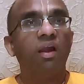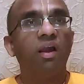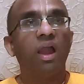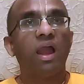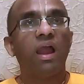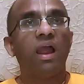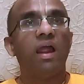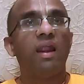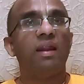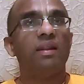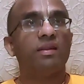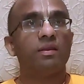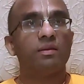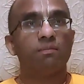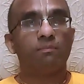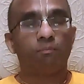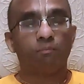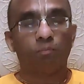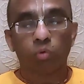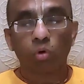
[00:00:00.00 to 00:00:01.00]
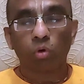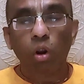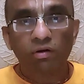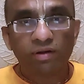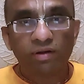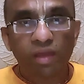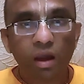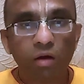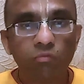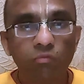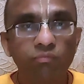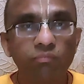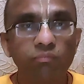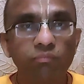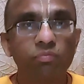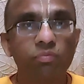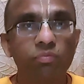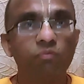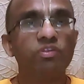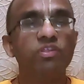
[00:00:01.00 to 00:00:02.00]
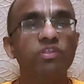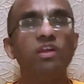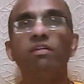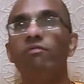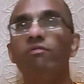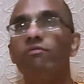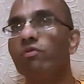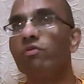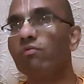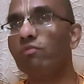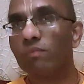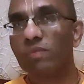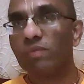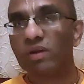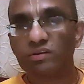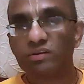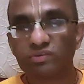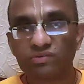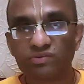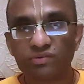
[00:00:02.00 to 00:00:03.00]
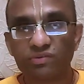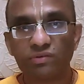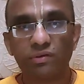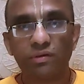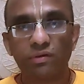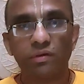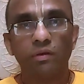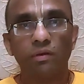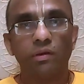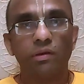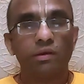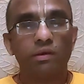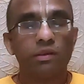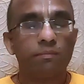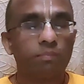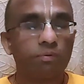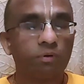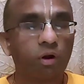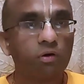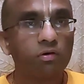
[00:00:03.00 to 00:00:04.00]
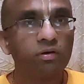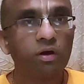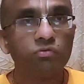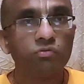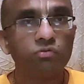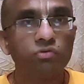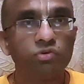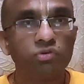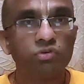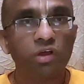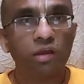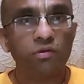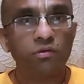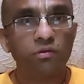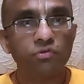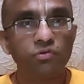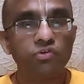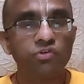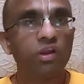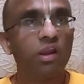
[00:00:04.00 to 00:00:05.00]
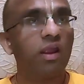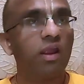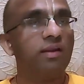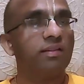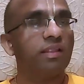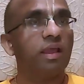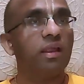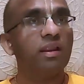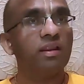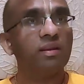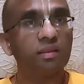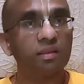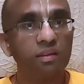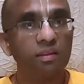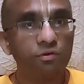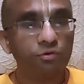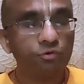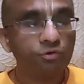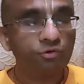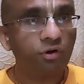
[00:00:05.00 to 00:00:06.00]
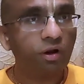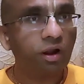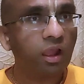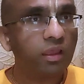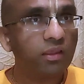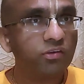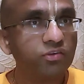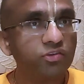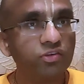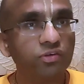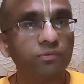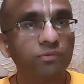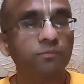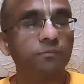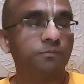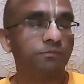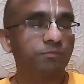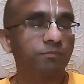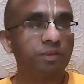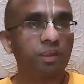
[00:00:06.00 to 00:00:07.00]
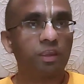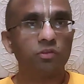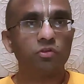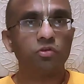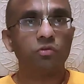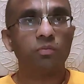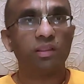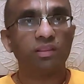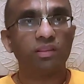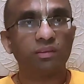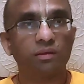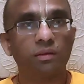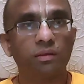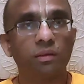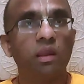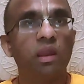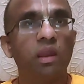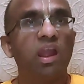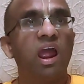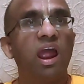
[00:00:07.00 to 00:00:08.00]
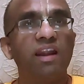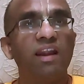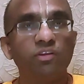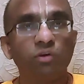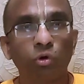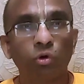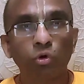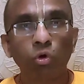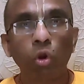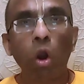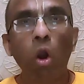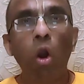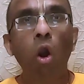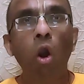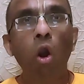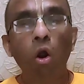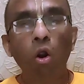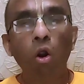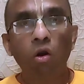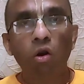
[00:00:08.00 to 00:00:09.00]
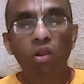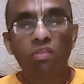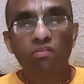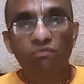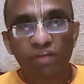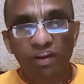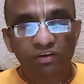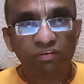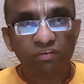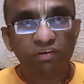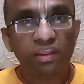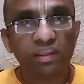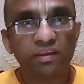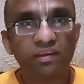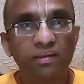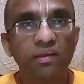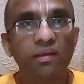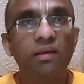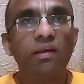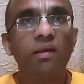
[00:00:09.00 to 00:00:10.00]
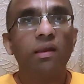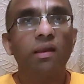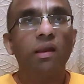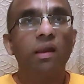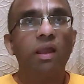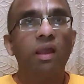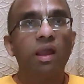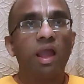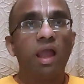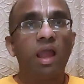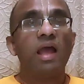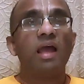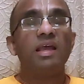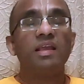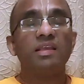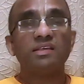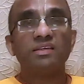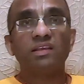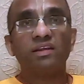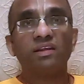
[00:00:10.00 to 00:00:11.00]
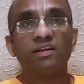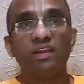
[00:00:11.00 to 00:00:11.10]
And he brought down, within a few moments, he brought down Shutayush and then he neutralized Ketumat. And he roared in victory. As the